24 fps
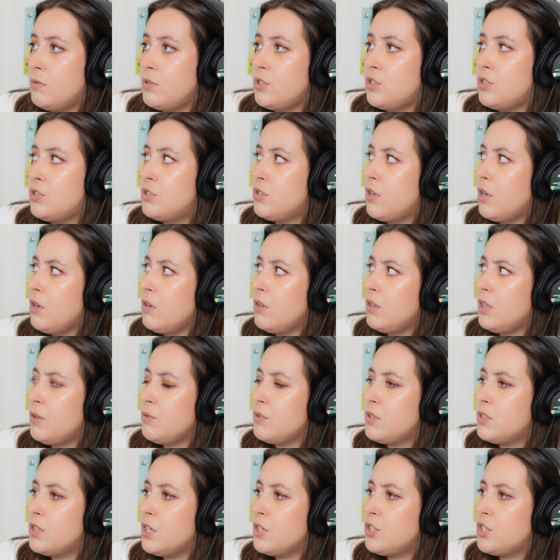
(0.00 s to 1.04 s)
So that
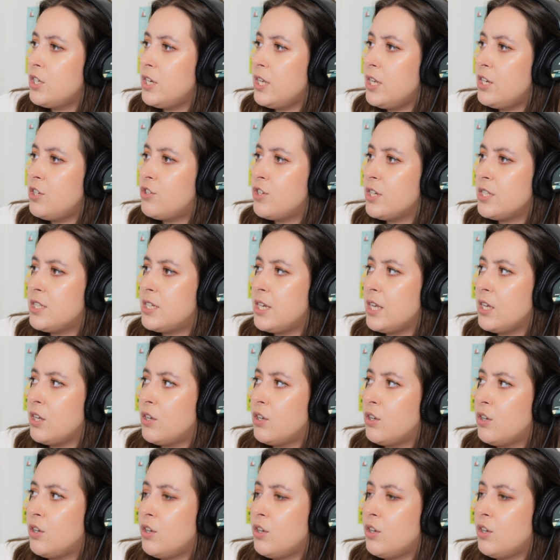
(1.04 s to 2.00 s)
was such an interesting